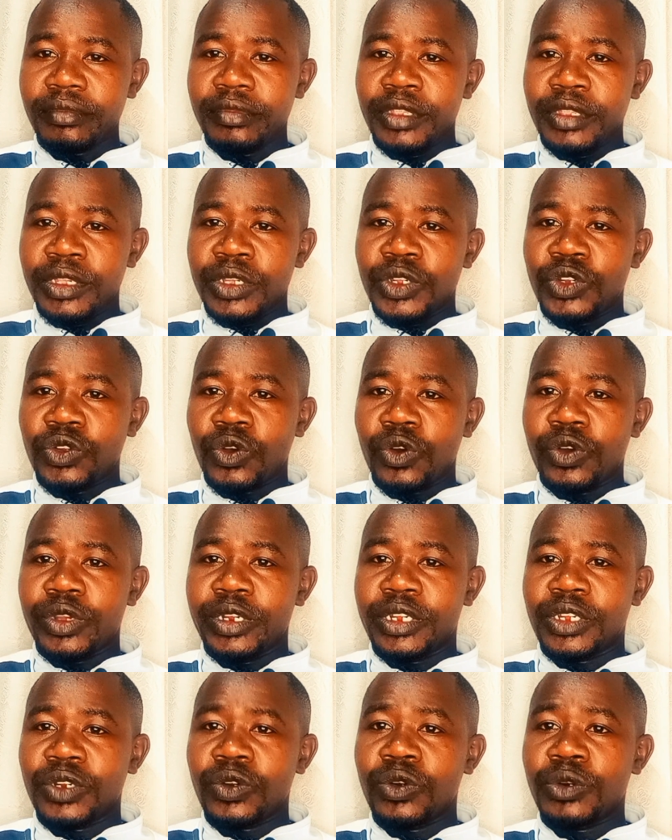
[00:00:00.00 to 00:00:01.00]
so
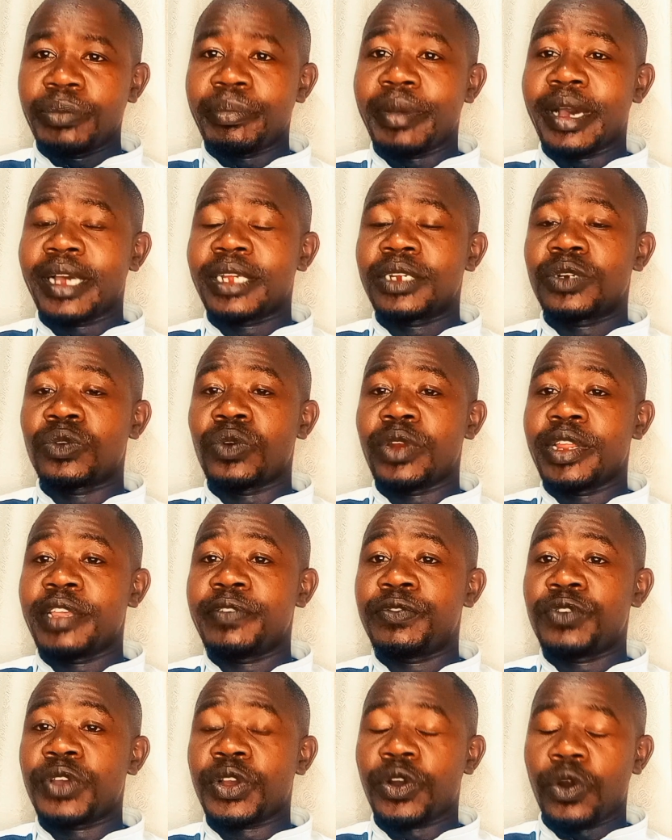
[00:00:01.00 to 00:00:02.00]
it's not bad to
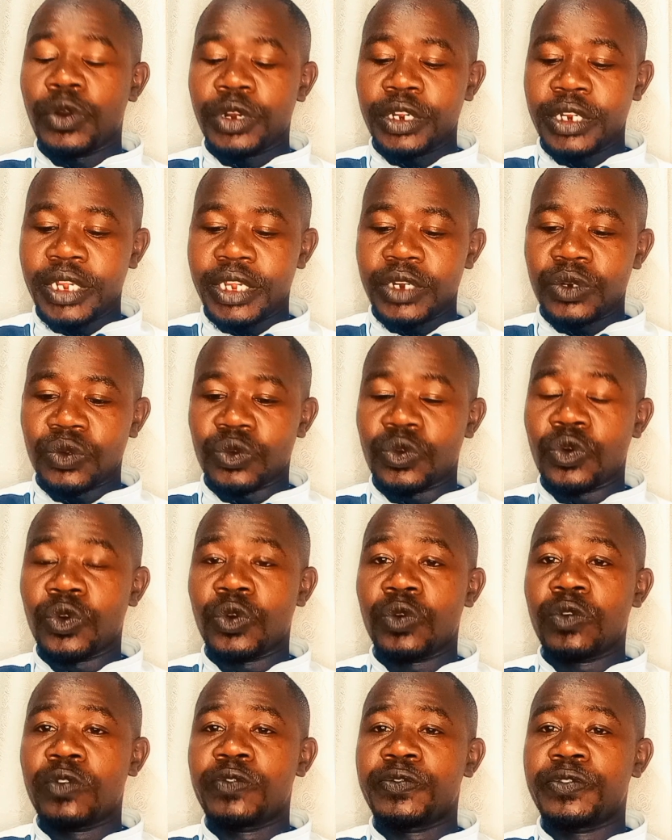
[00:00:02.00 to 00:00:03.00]
leave your continent to go
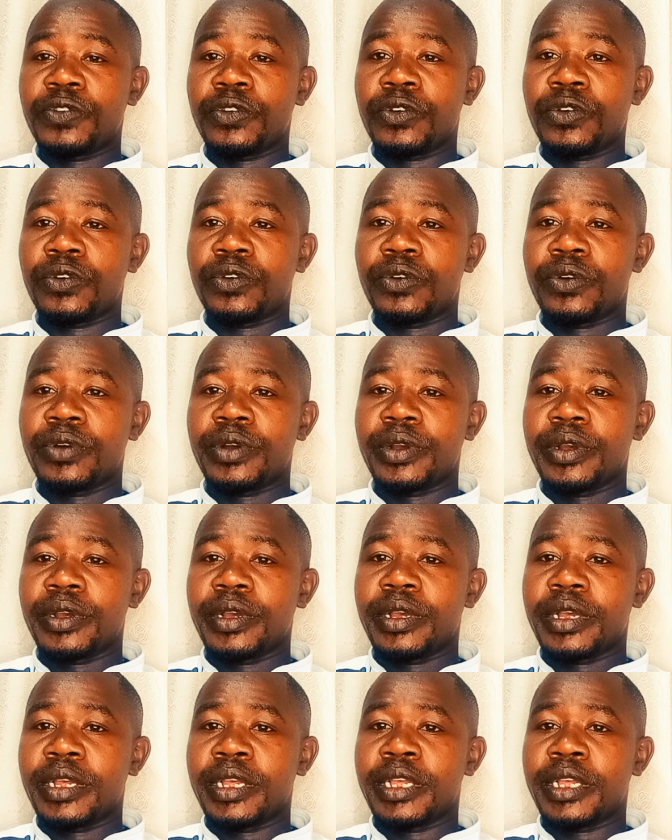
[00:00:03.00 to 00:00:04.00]
look for
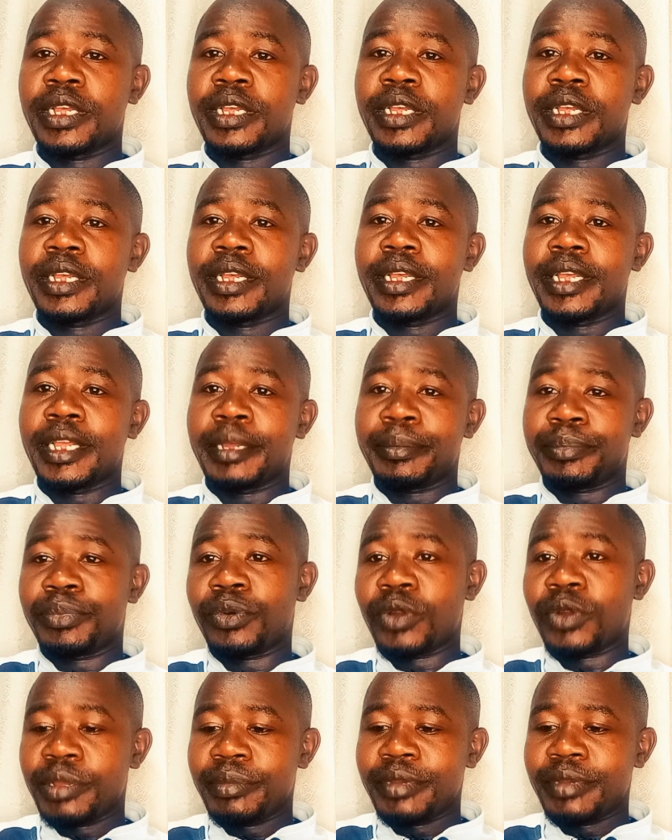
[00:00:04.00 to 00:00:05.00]

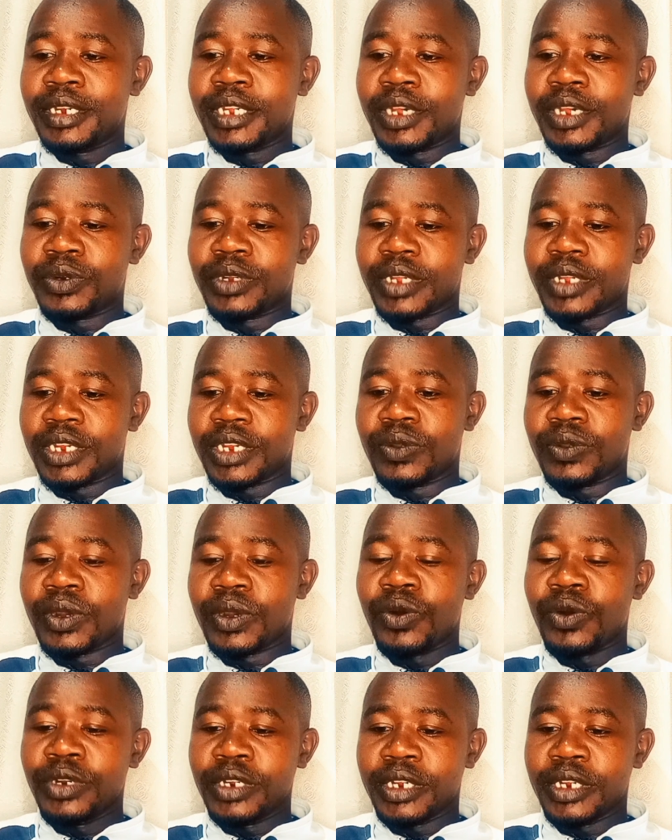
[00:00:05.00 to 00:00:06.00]
employment outside your
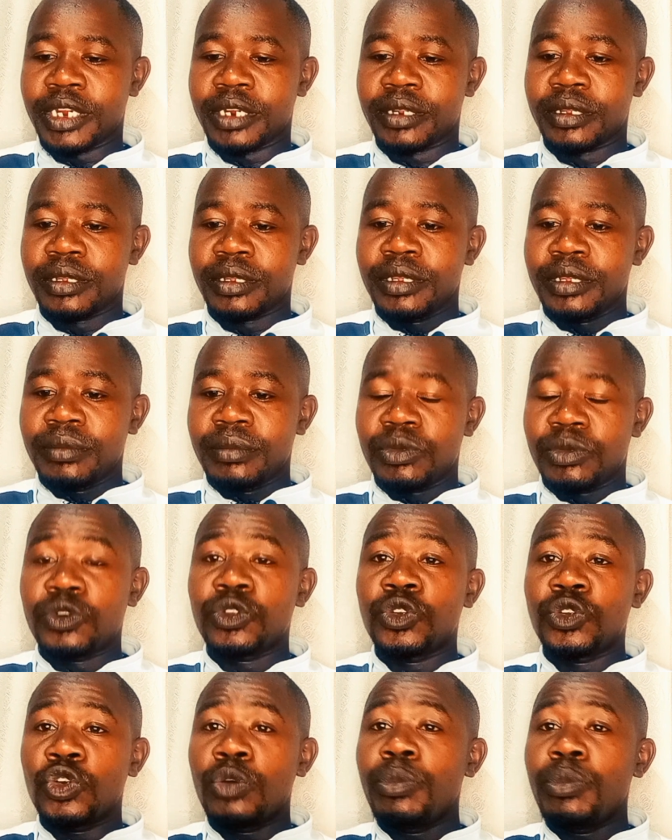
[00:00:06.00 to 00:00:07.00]
continent,
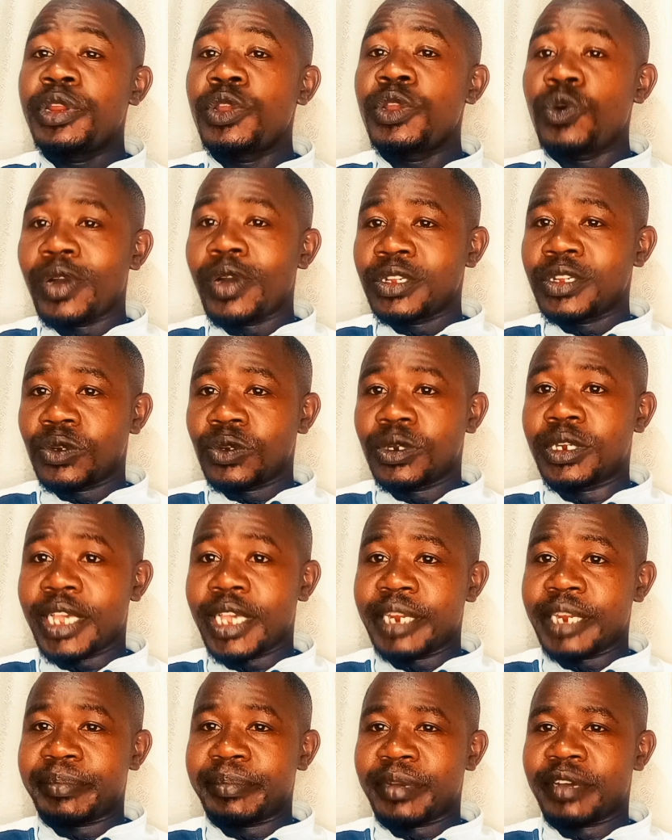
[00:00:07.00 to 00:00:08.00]
because nobody wants to die
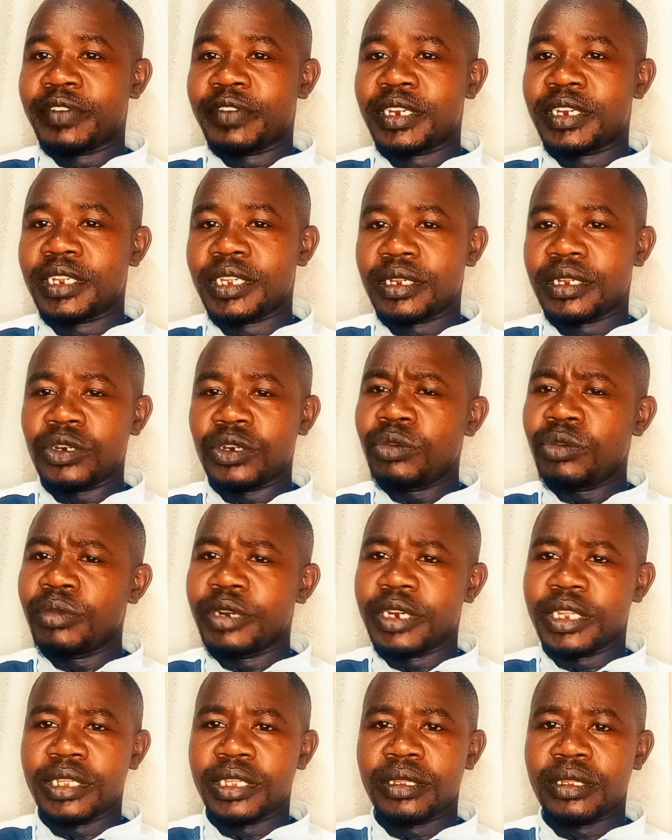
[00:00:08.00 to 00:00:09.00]
in poverty.
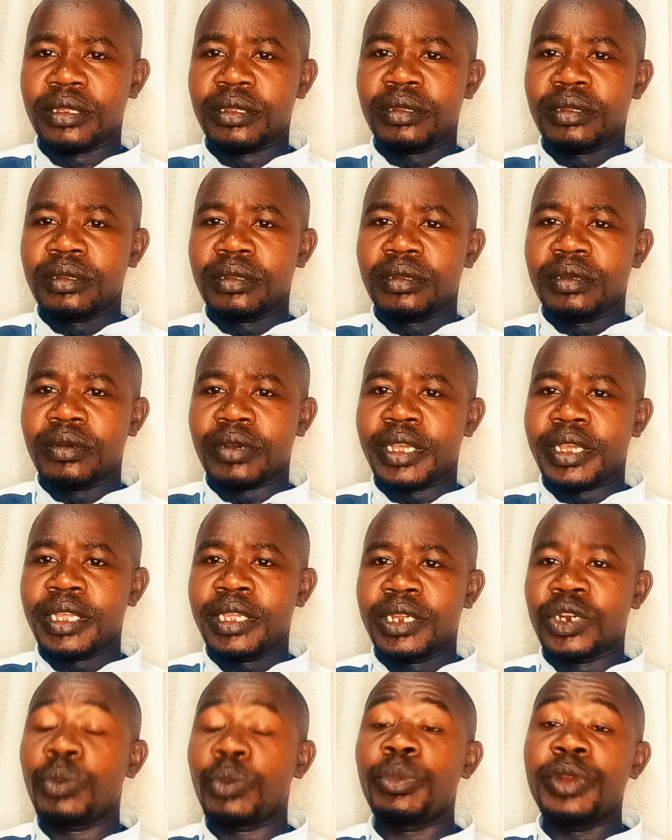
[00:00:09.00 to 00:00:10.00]
Nobody, okay,
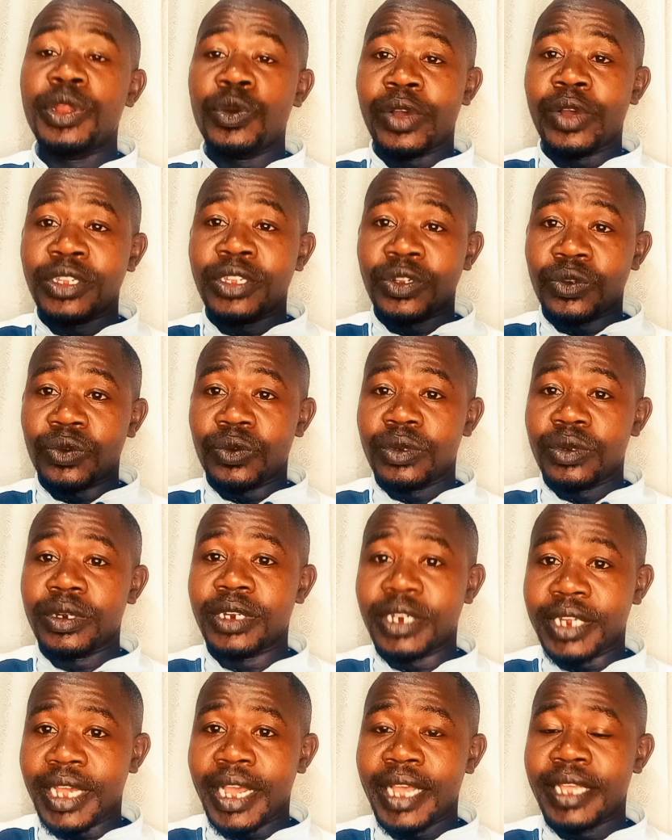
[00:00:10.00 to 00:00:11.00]
nobody wants to
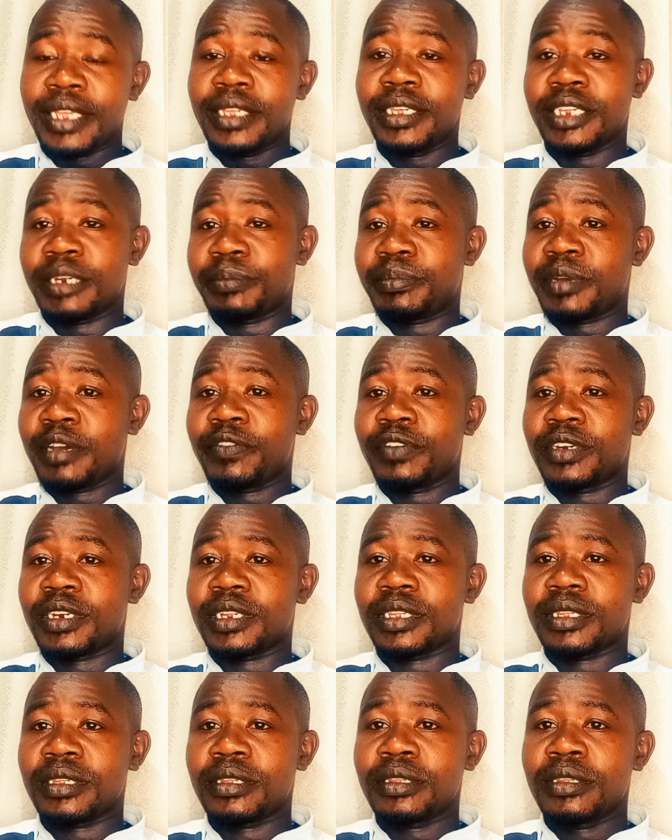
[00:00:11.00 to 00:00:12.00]
die in
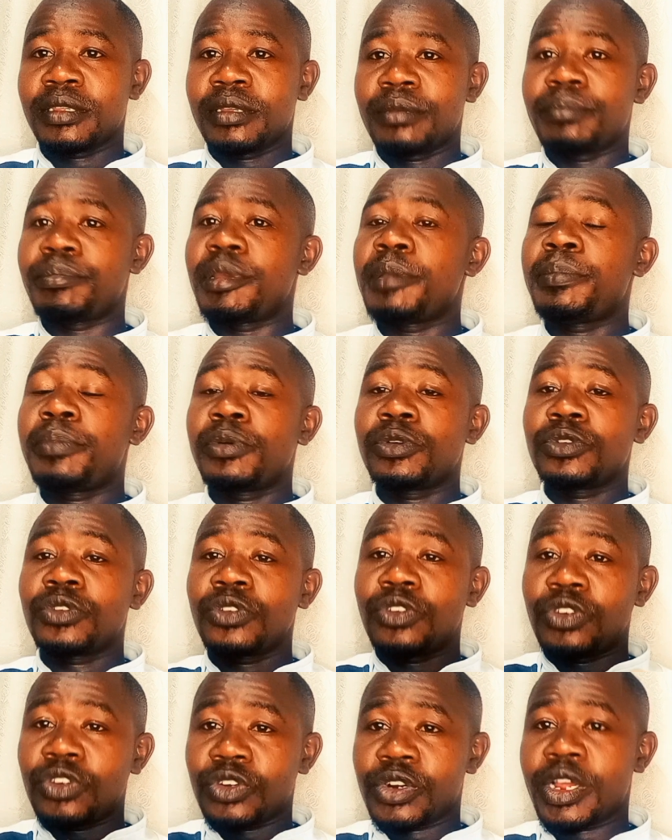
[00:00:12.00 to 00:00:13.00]
poverty. People
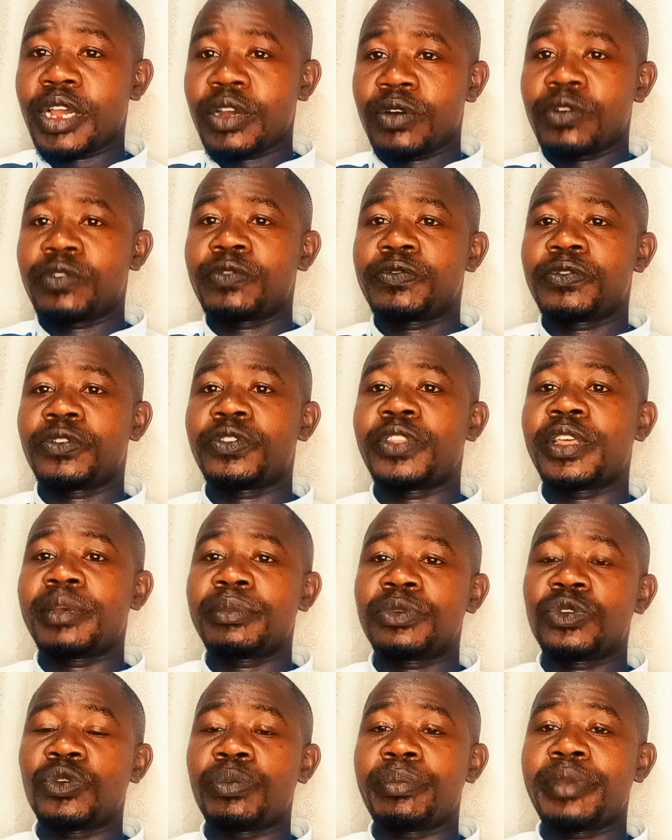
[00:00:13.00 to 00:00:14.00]
struggle for them
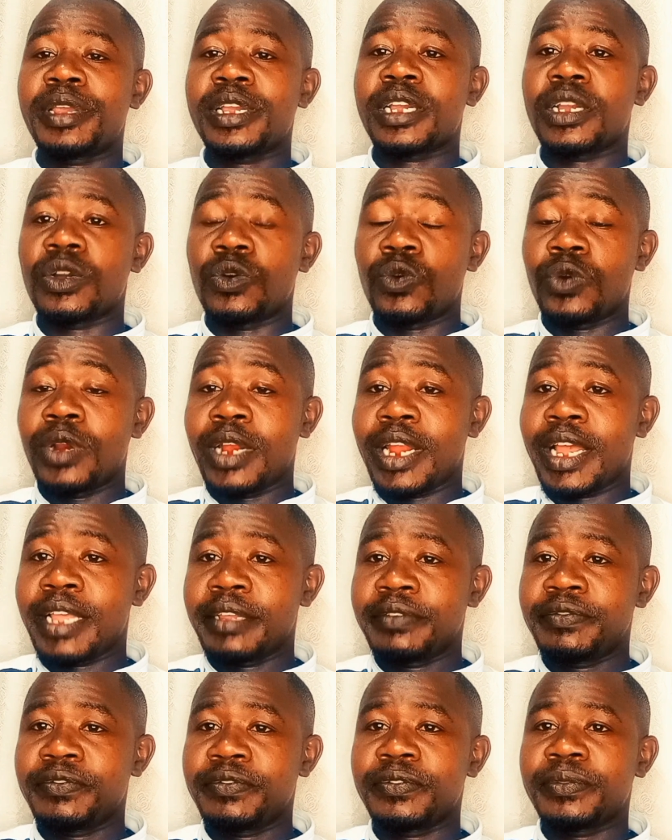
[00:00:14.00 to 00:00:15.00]
to make good
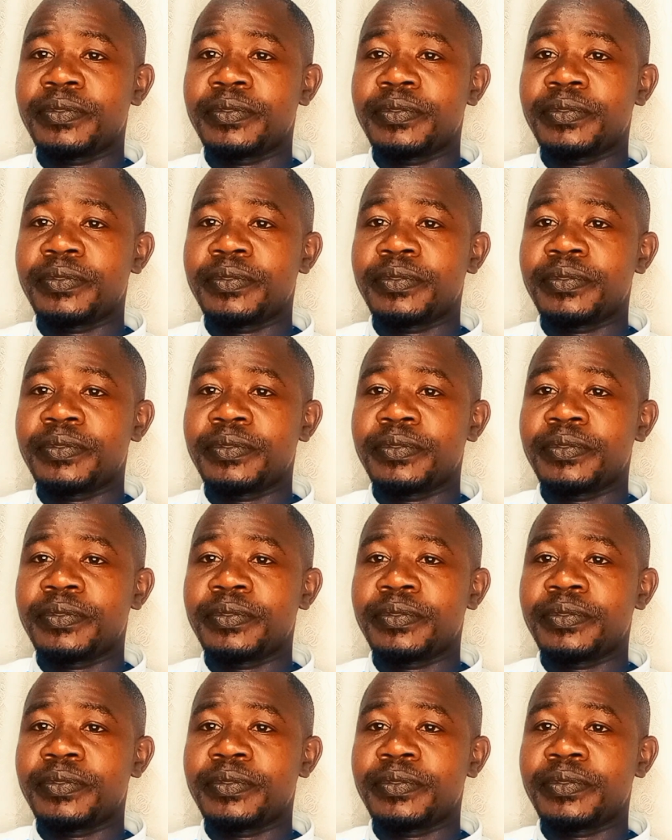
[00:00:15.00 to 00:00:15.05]
life